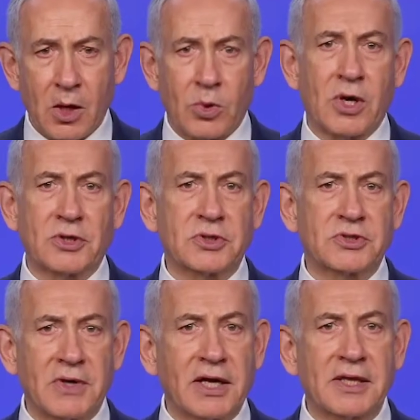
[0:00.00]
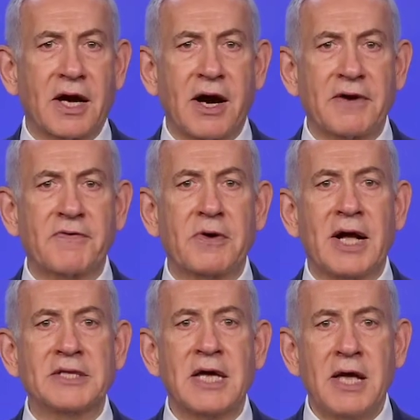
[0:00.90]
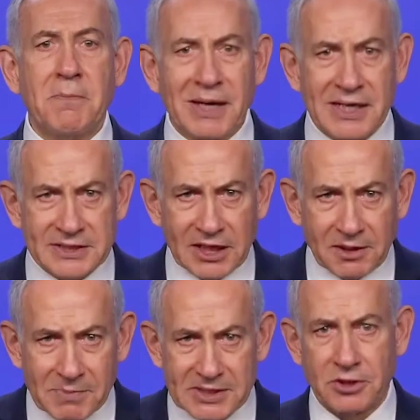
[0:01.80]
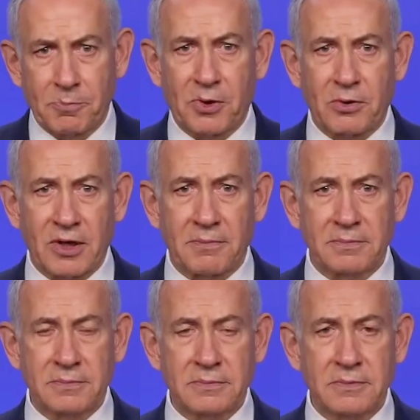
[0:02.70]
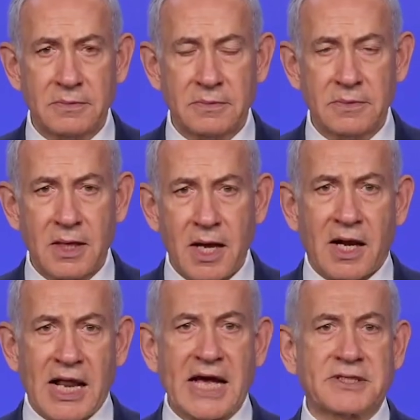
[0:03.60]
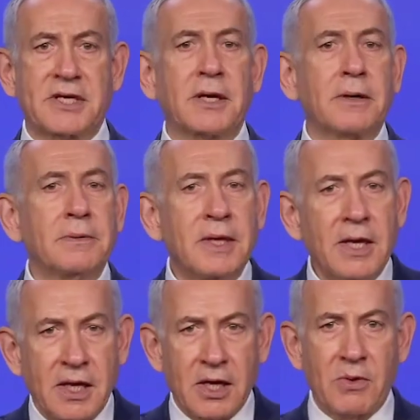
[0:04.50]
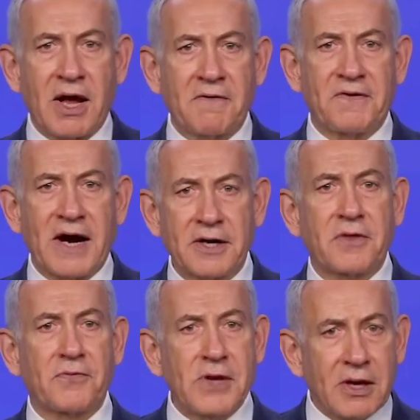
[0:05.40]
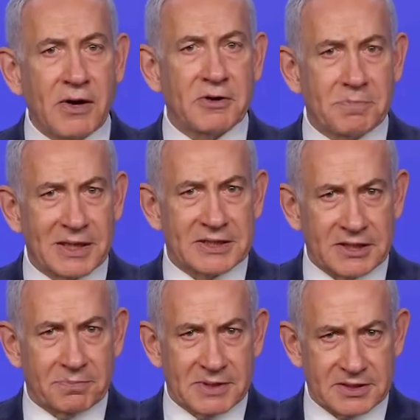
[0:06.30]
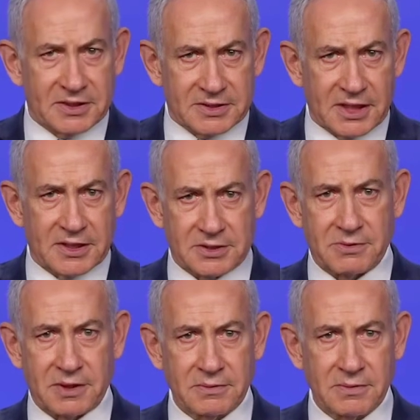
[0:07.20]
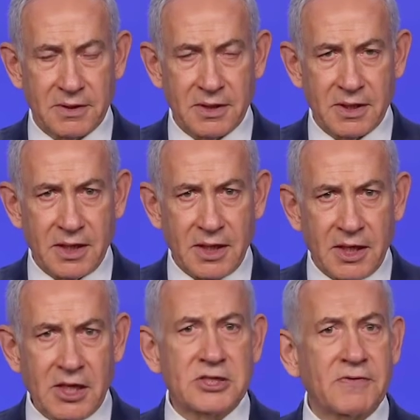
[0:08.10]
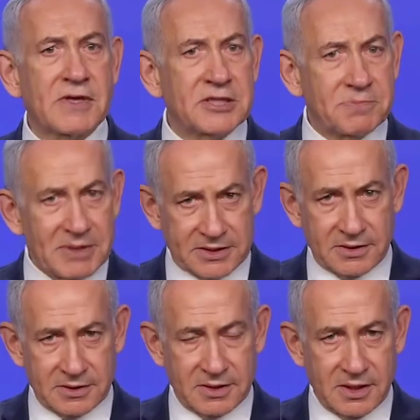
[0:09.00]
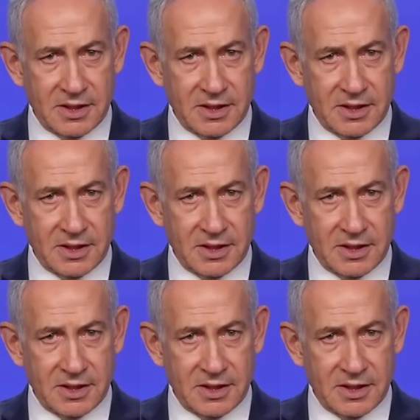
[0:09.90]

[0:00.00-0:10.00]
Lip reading: We also struck at the heart of Iran's ballistic missile program. Last year, Iran fired 300 ballistic missiles at Israel. Each of these missiles